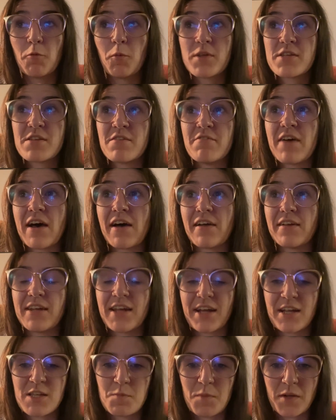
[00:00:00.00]
a valid
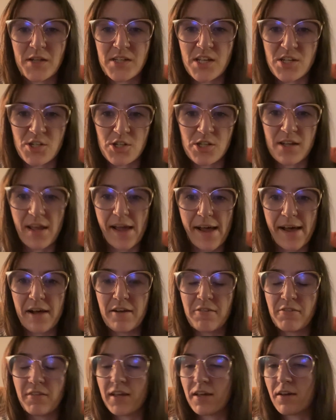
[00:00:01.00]
expectation to
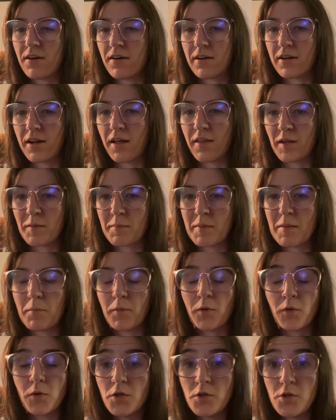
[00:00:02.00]
have like on other
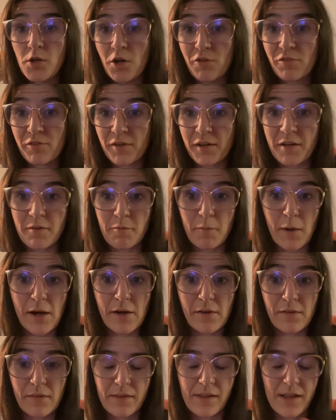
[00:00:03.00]
people who you know very
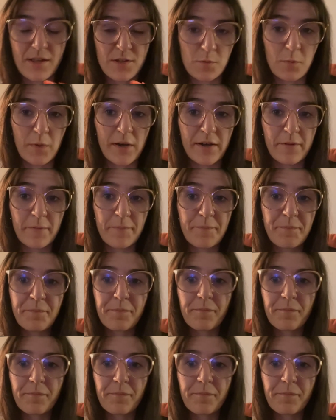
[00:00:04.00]
well as well.